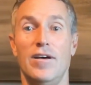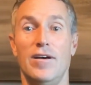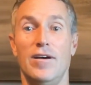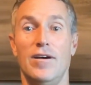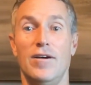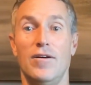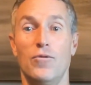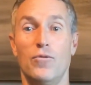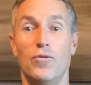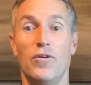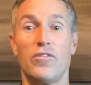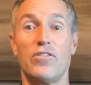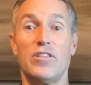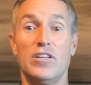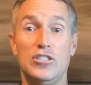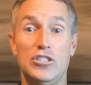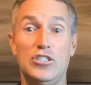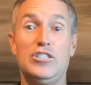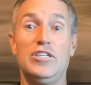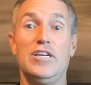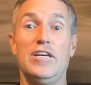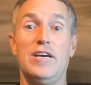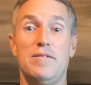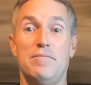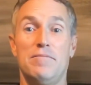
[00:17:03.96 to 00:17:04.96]
with
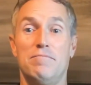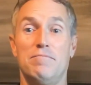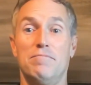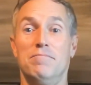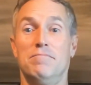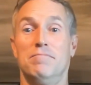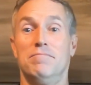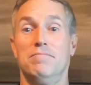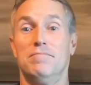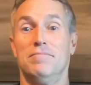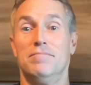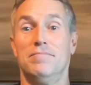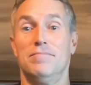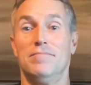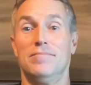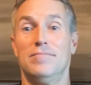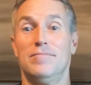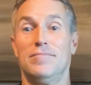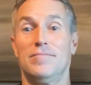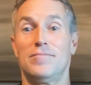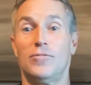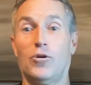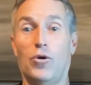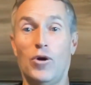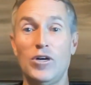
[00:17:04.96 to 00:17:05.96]
legit
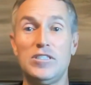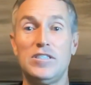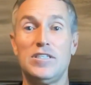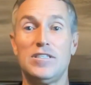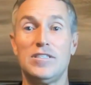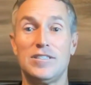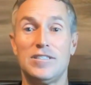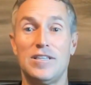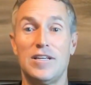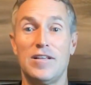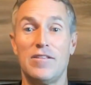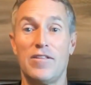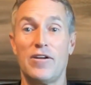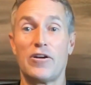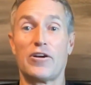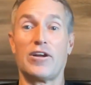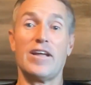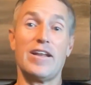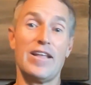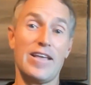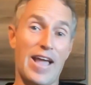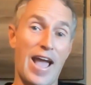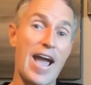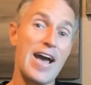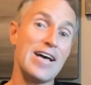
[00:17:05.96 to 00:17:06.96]
questions that they're
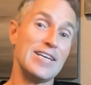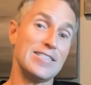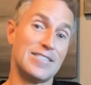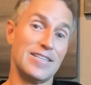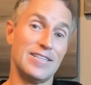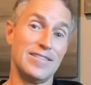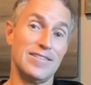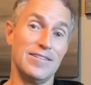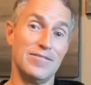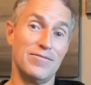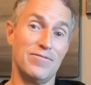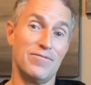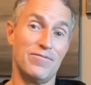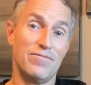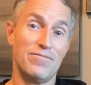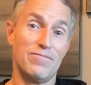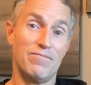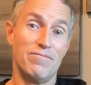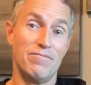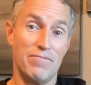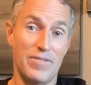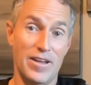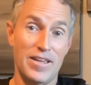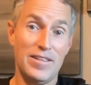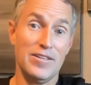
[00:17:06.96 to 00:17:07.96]
getting asked
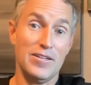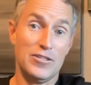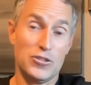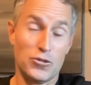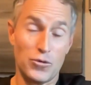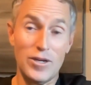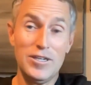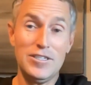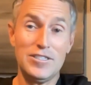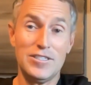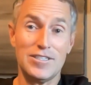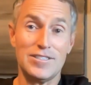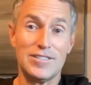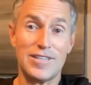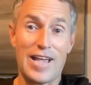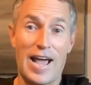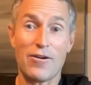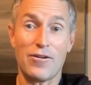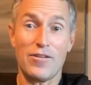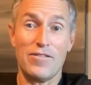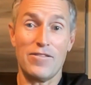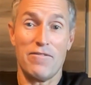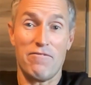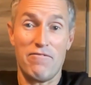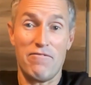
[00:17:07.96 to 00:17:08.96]
in the trenches, out
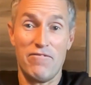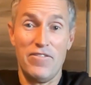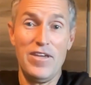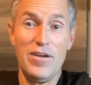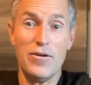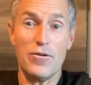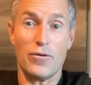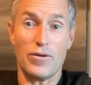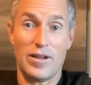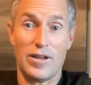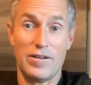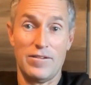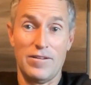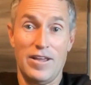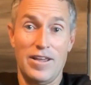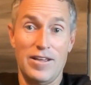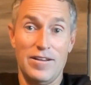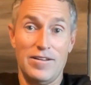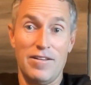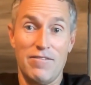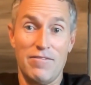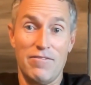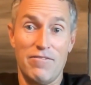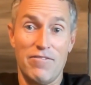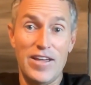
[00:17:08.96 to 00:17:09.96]
in the field, and
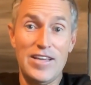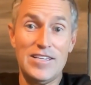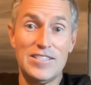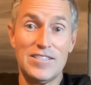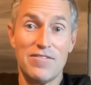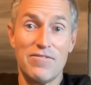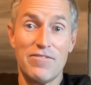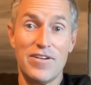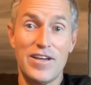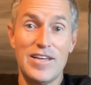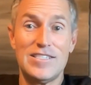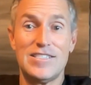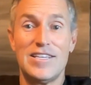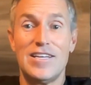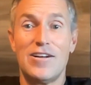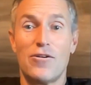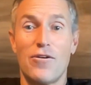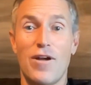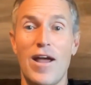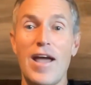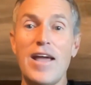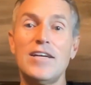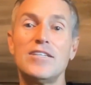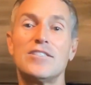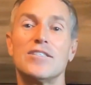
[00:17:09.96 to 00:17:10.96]
in face-to-face
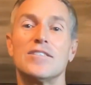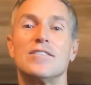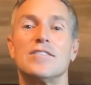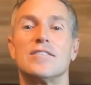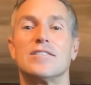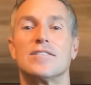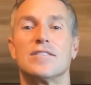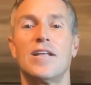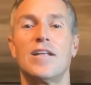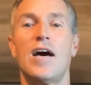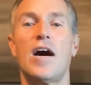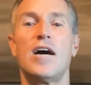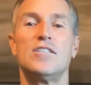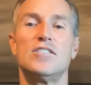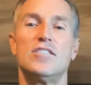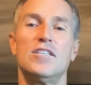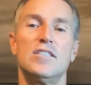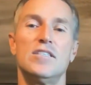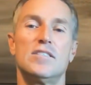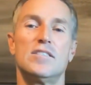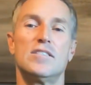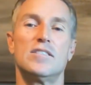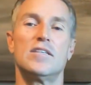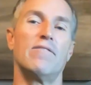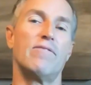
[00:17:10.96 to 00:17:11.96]
interactions, not just
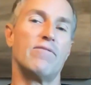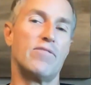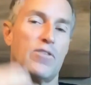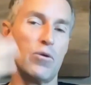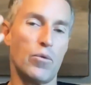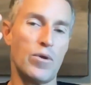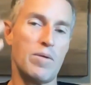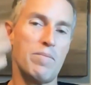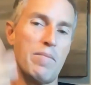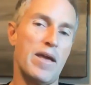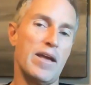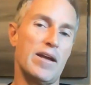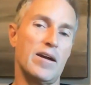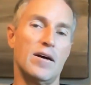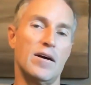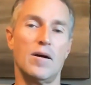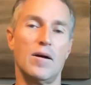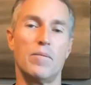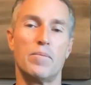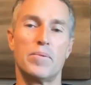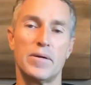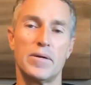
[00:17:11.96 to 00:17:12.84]
stuff that we make up.